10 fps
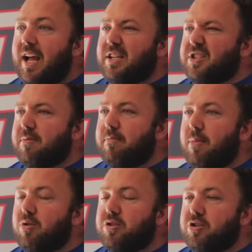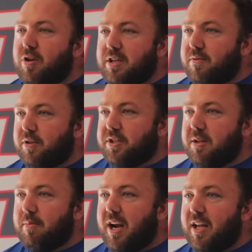it's the most stressful to
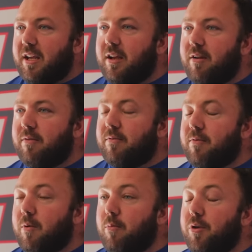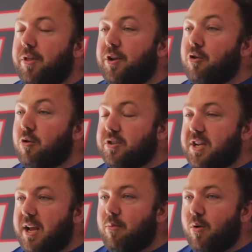the body from both a neural
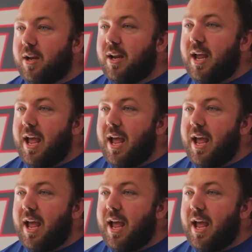standpoint